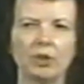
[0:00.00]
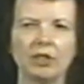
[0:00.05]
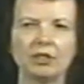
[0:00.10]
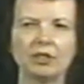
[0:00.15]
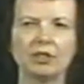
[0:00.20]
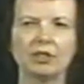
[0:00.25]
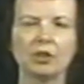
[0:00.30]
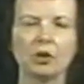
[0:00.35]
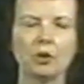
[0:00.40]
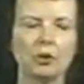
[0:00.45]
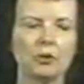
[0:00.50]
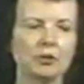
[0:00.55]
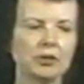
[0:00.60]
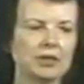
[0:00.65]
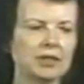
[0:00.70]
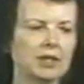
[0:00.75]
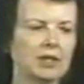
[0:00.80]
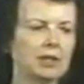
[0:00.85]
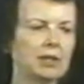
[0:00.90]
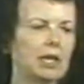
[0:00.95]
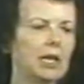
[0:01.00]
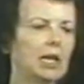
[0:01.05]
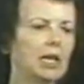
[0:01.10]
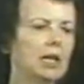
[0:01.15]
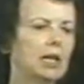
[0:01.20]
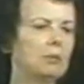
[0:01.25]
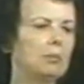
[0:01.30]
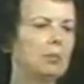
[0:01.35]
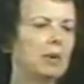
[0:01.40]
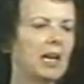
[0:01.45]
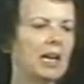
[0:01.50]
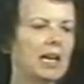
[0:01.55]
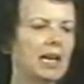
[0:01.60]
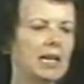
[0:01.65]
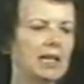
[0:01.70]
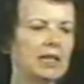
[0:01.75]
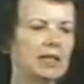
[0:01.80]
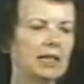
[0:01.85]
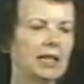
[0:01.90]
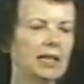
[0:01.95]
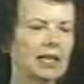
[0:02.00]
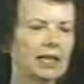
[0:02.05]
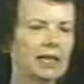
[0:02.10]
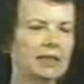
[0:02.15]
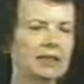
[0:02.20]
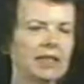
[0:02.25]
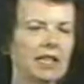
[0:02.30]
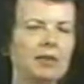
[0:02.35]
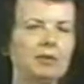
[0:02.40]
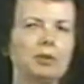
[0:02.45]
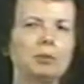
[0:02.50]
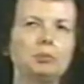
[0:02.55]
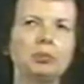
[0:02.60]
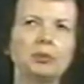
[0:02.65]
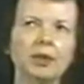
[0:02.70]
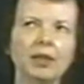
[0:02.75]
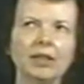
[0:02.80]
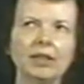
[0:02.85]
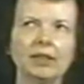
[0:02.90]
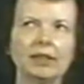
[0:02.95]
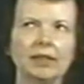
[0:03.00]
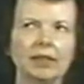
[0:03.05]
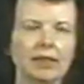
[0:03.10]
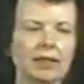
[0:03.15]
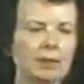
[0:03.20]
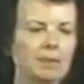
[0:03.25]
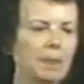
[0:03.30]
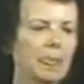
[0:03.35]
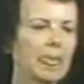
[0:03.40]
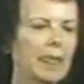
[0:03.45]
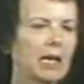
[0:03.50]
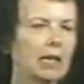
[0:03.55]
which is hosted by David Brinkley,